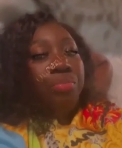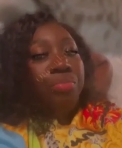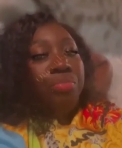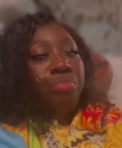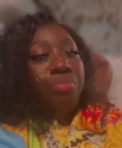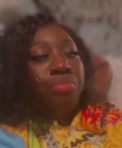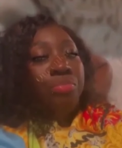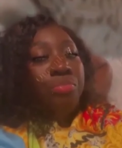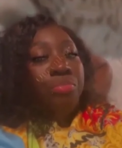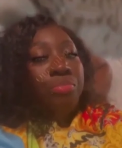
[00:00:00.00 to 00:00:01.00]

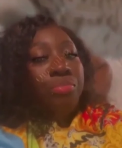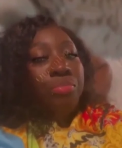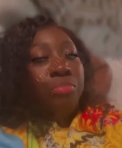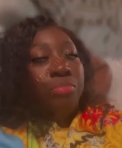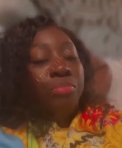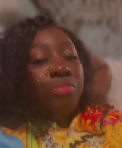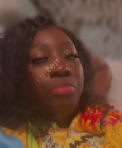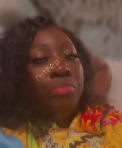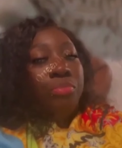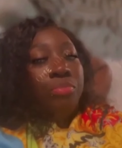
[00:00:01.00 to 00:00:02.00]

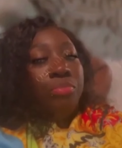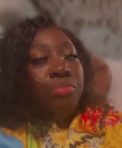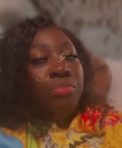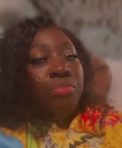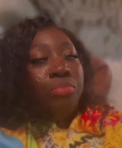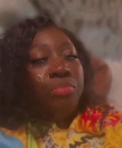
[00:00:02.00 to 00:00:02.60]
No one is speaking in this clip.